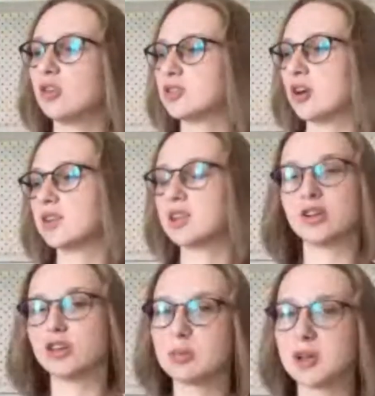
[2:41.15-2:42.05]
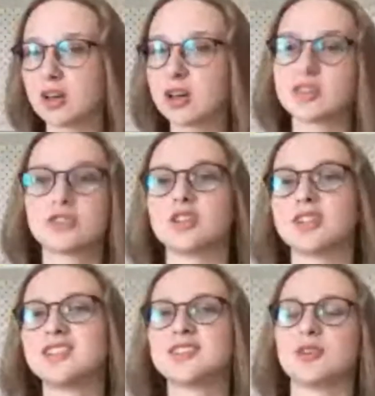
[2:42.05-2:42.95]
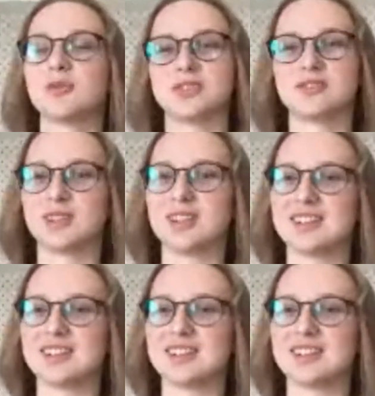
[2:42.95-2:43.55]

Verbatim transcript: also other European countries. So it was really